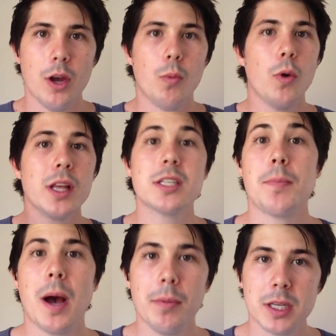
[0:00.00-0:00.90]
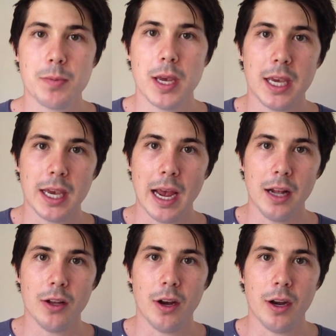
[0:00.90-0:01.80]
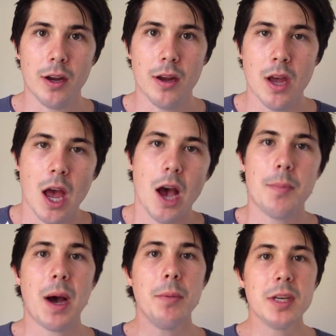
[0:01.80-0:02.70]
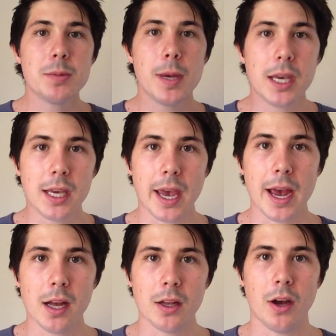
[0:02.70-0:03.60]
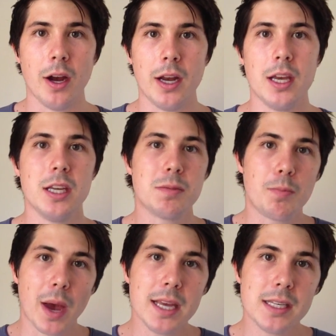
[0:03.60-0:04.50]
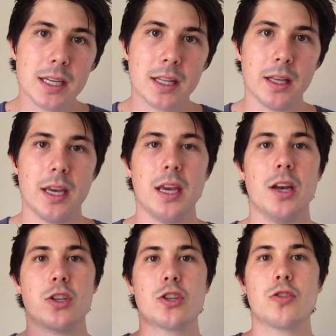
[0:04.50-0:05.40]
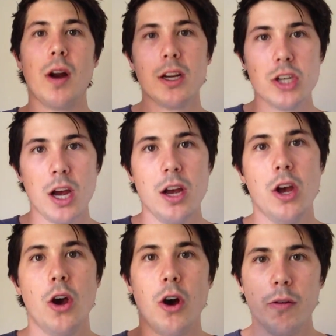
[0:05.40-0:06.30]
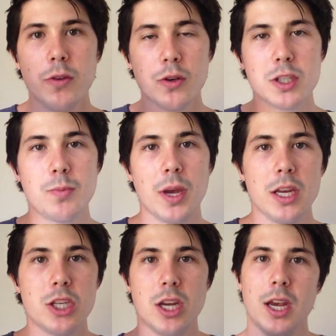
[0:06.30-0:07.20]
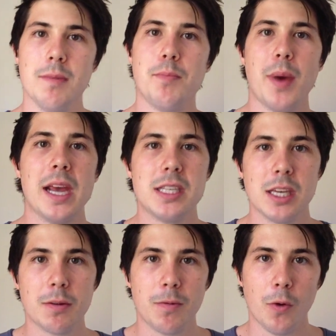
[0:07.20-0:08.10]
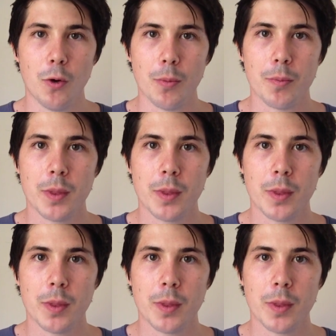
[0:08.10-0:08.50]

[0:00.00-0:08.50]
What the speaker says: What is a public speaking outline? A public speaking outline is basically a structure of your speech in basic form.